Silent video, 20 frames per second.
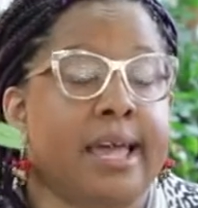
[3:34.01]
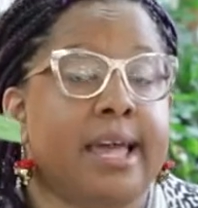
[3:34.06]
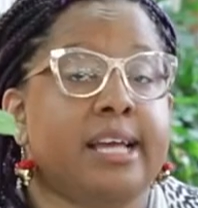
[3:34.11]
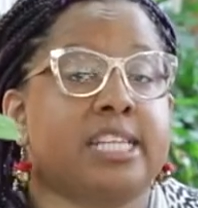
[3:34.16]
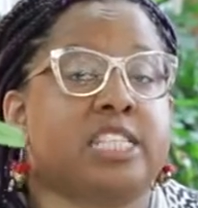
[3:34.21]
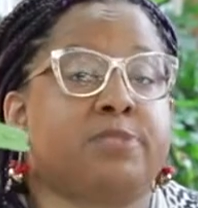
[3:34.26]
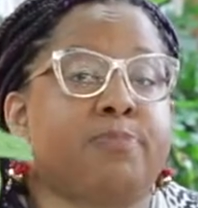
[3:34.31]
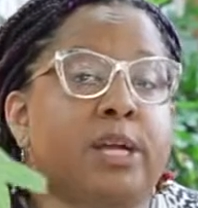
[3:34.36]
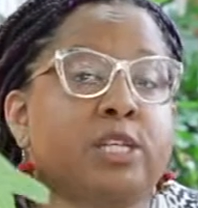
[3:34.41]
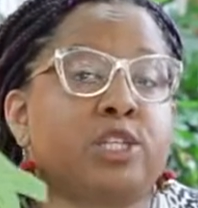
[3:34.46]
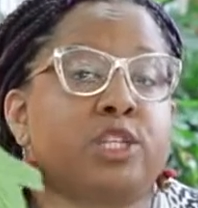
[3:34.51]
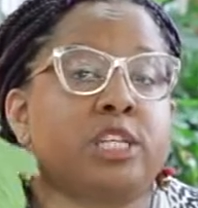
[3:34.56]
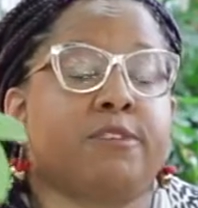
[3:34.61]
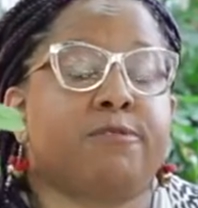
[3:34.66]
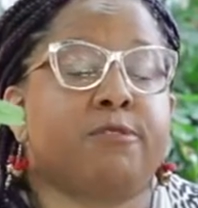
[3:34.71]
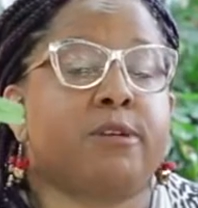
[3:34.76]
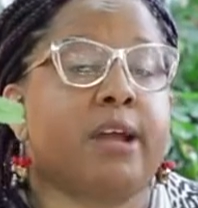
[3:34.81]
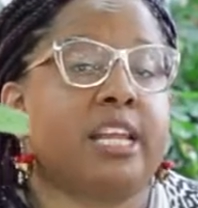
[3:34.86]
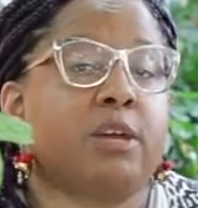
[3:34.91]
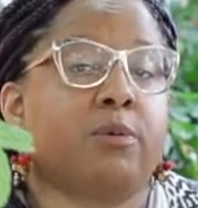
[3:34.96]
especially
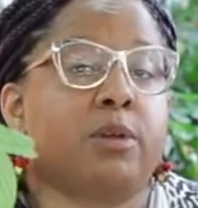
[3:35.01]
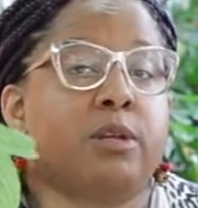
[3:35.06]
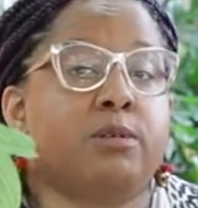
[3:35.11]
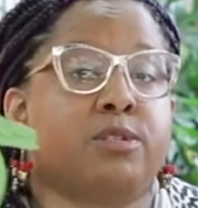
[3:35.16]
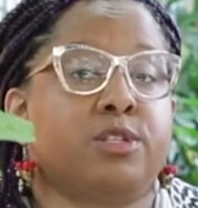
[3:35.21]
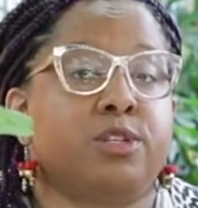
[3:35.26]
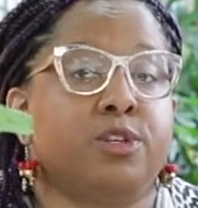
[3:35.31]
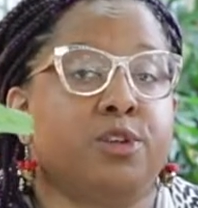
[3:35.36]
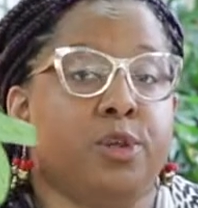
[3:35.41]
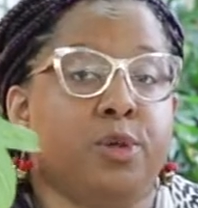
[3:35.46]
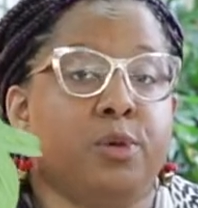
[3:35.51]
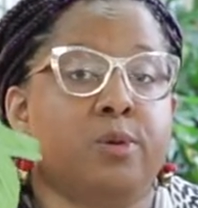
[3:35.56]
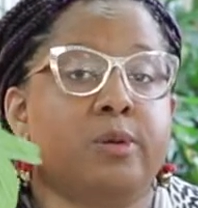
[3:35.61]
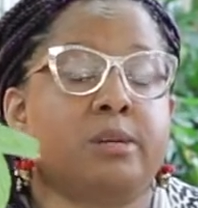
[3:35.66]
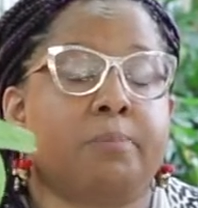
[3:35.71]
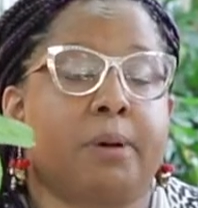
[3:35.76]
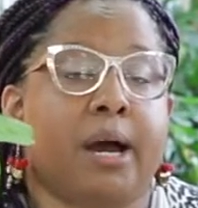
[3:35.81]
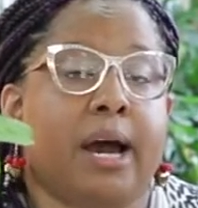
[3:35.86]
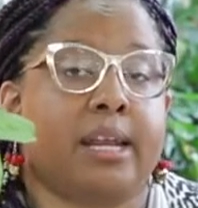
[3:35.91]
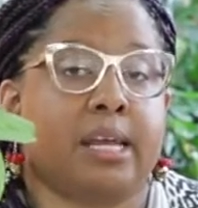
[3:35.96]
for anyone who's new to
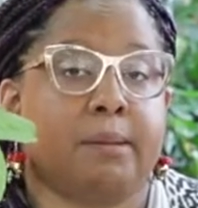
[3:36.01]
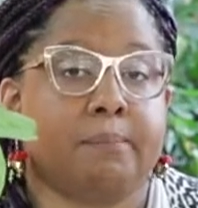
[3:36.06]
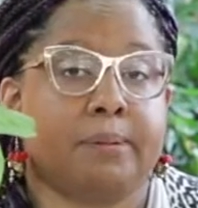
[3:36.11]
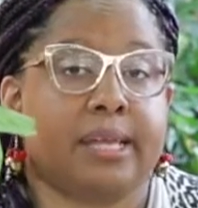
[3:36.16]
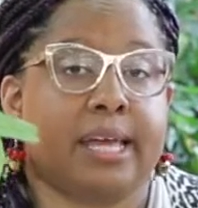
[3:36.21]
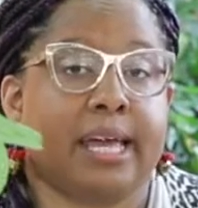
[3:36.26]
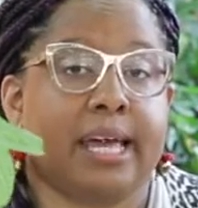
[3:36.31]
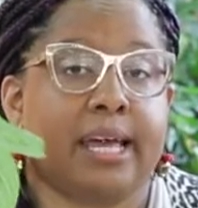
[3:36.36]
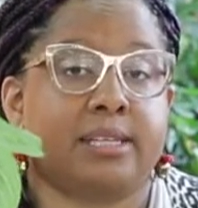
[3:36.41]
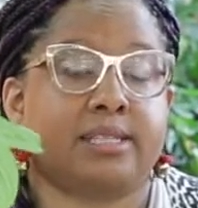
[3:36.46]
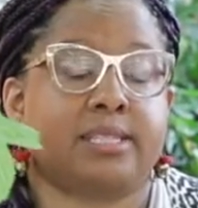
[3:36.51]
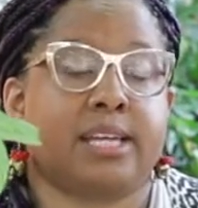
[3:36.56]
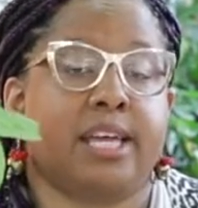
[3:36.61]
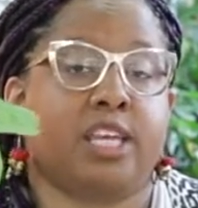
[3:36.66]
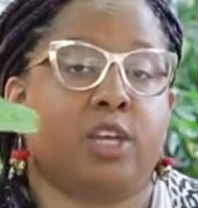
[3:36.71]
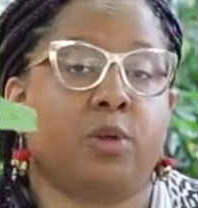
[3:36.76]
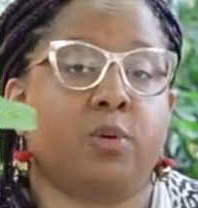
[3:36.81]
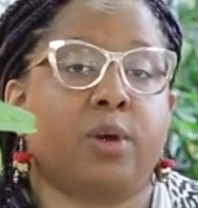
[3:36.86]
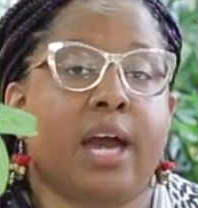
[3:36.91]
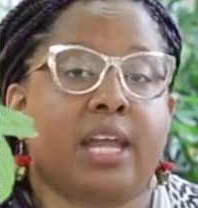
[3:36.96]
potting plants and
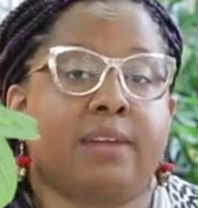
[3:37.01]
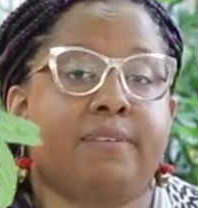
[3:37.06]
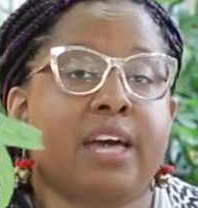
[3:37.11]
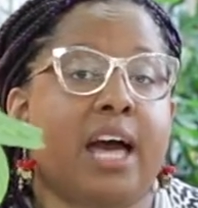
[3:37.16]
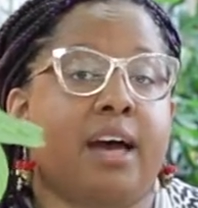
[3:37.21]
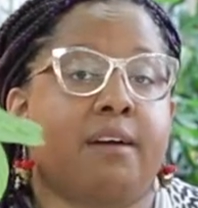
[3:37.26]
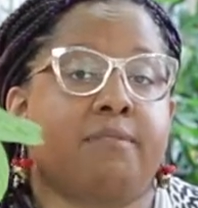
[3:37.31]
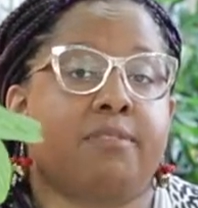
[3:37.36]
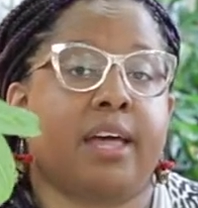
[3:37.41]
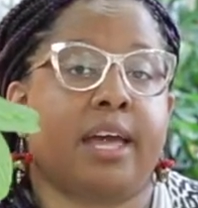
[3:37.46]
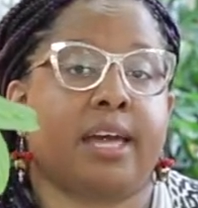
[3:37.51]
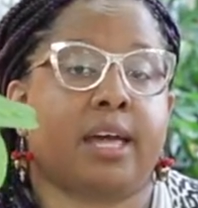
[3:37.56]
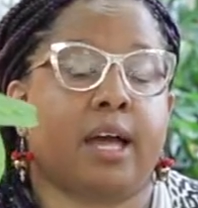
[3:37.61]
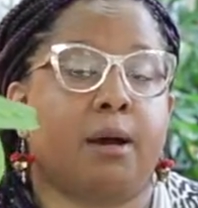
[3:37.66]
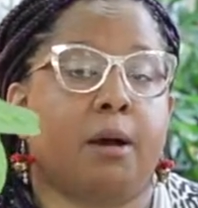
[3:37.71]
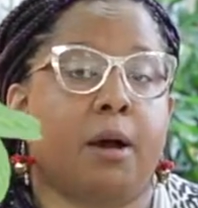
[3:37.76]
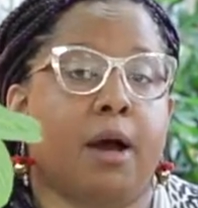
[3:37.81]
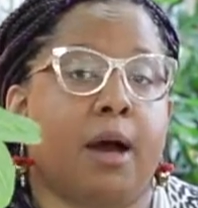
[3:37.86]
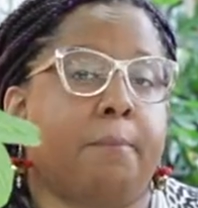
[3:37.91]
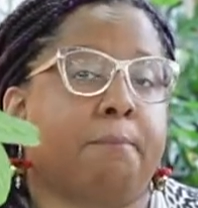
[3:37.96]
you kind of have like
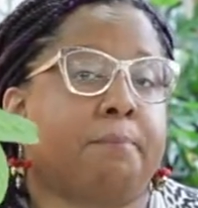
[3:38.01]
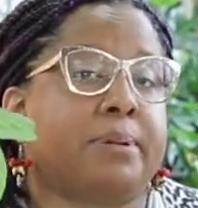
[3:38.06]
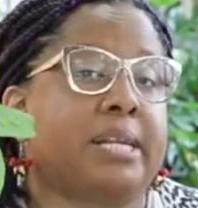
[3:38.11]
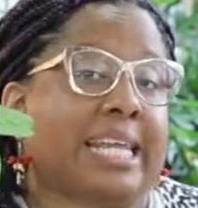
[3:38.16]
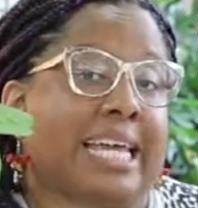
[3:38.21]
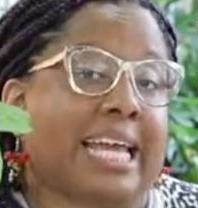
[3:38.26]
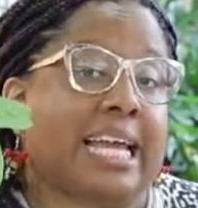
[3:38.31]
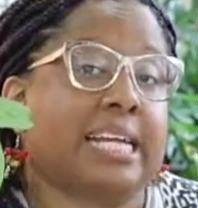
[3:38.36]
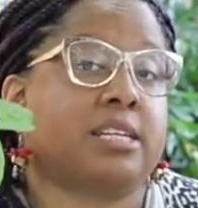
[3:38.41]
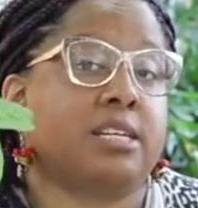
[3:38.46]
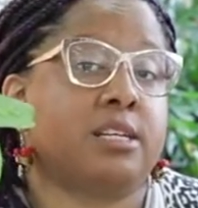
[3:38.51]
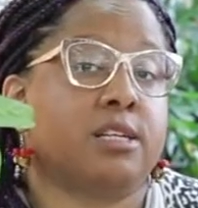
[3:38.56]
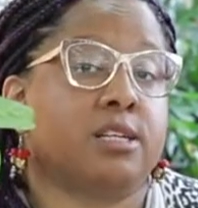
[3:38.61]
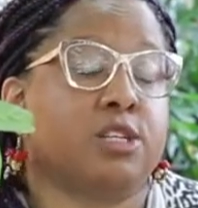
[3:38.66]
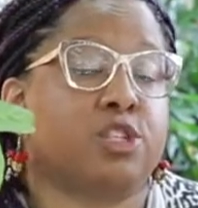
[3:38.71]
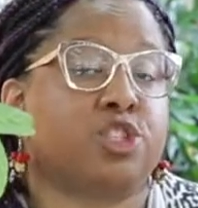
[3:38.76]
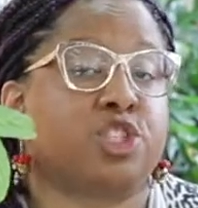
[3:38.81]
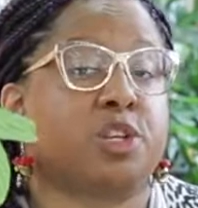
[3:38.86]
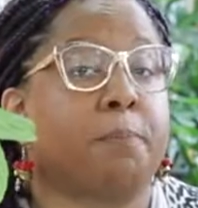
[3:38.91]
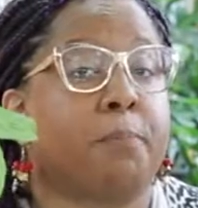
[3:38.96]
a plant
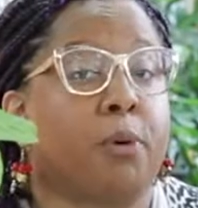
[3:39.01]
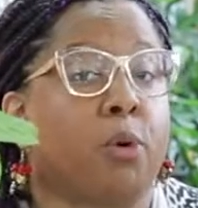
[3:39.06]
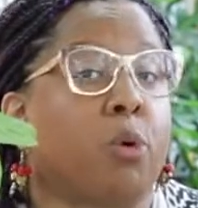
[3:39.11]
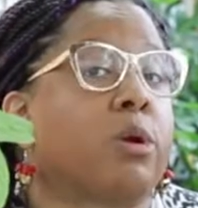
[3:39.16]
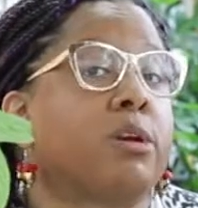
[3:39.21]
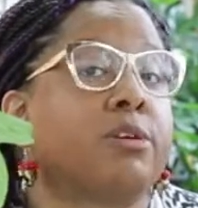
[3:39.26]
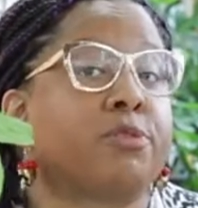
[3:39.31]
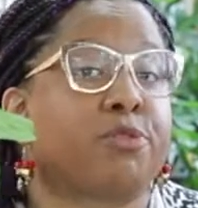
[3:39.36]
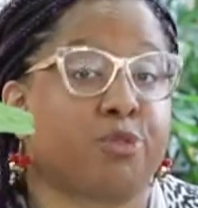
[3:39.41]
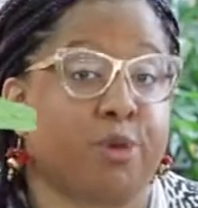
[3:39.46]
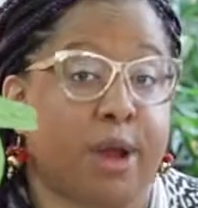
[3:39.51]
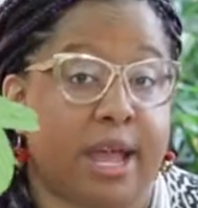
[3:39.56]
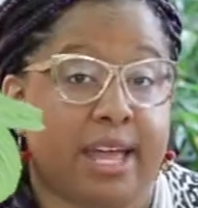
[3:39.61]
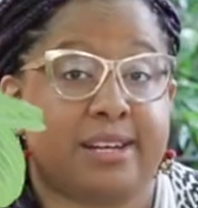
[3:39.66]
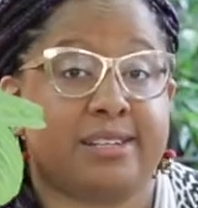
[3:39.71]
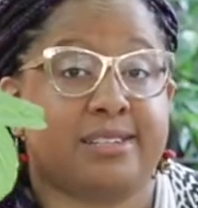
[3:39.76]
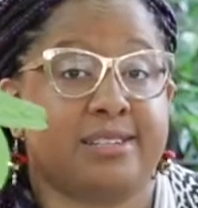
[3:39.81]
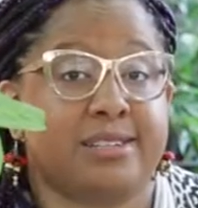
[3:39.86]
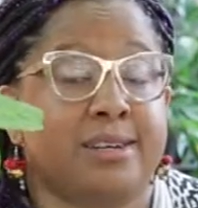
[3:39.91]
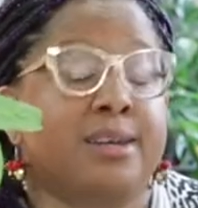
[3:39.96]
support
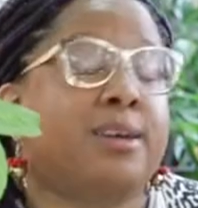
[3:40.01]
friend